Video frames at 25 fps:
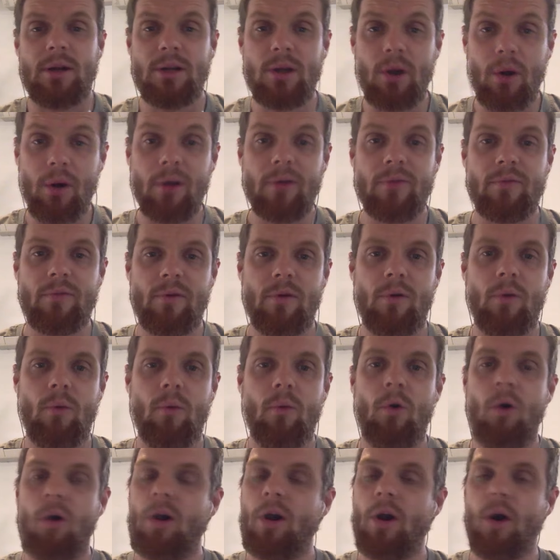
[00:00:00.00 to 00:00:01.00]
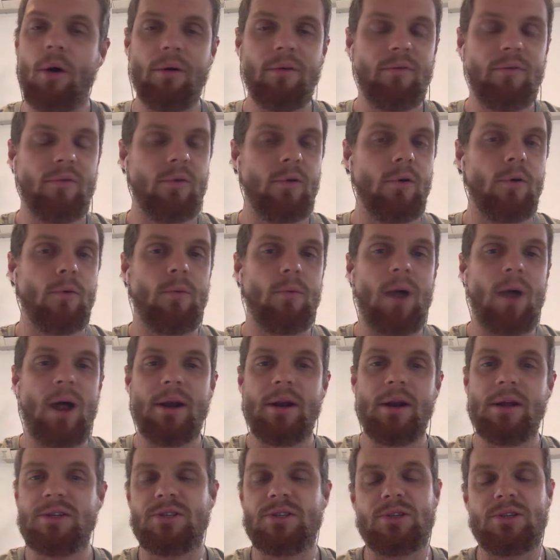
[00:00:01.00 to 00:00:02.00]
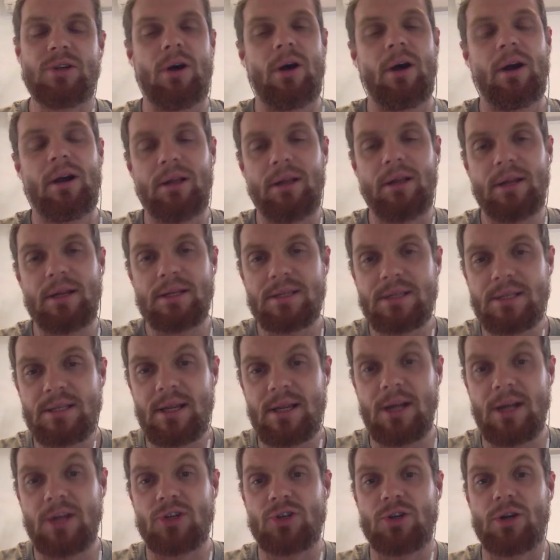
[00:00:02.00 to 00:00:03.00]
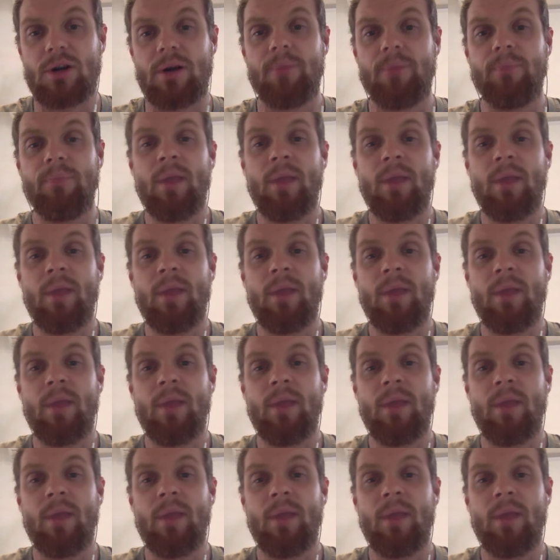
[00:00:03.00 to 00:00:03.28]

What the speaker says: going for a walk, going for a run, a cycle, etc.